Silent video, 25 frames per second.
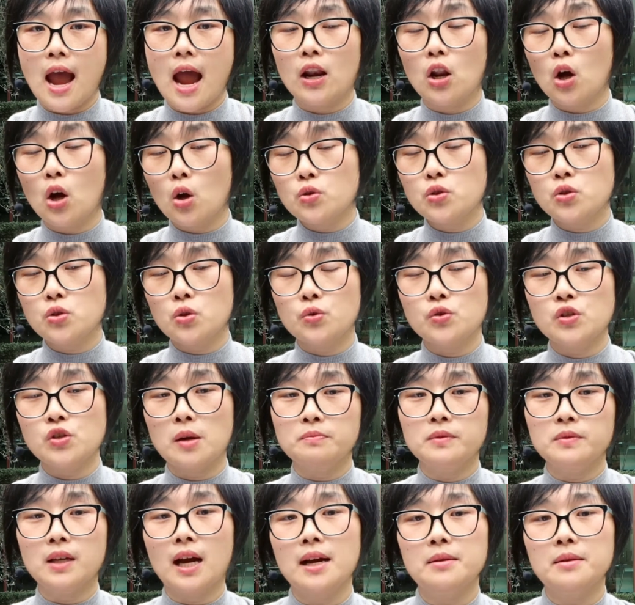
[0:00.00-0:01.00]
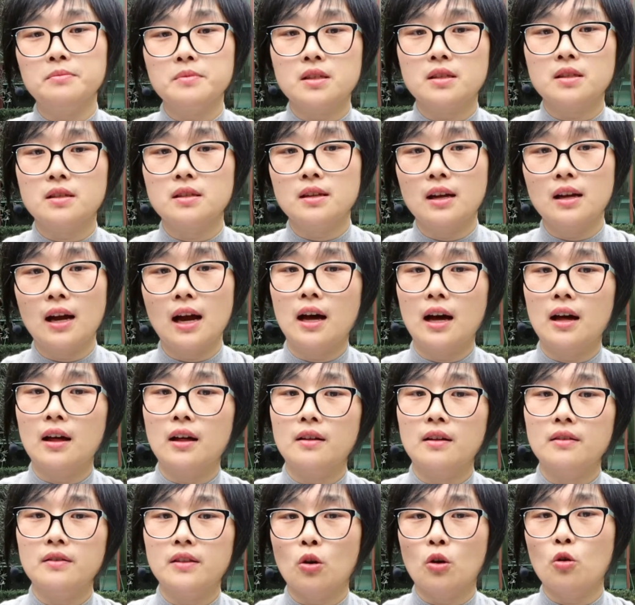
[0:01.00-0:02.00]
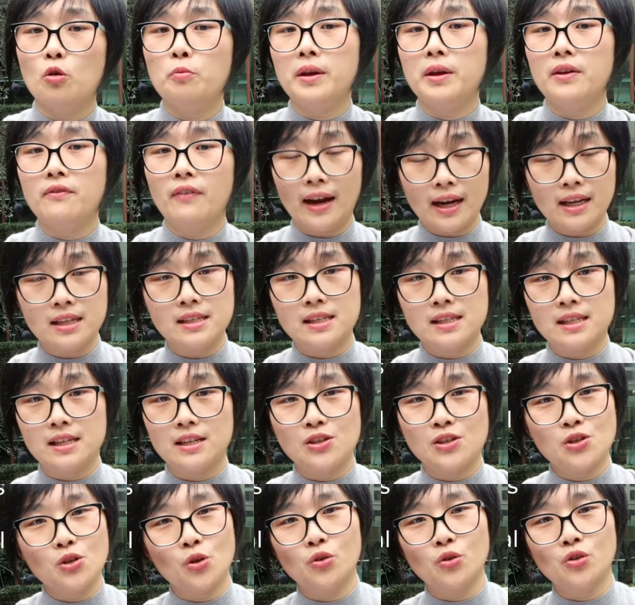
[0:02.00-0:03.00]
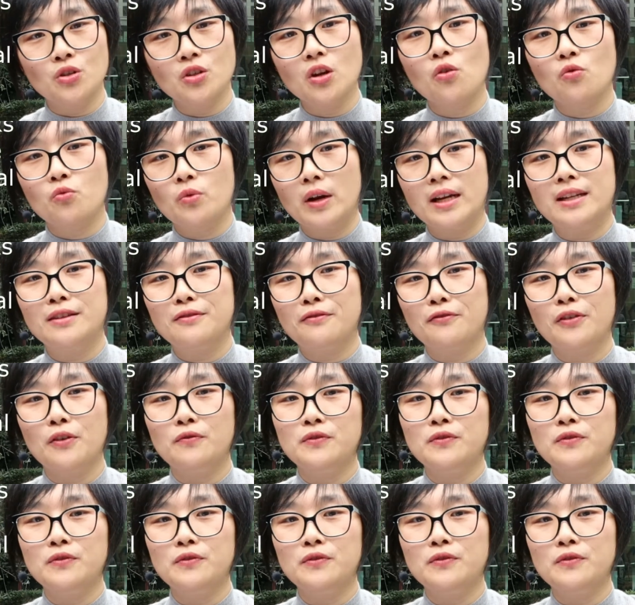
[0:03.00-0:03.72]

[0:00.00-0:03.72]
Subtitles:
And also sometimes there will be vacancies, so you not rent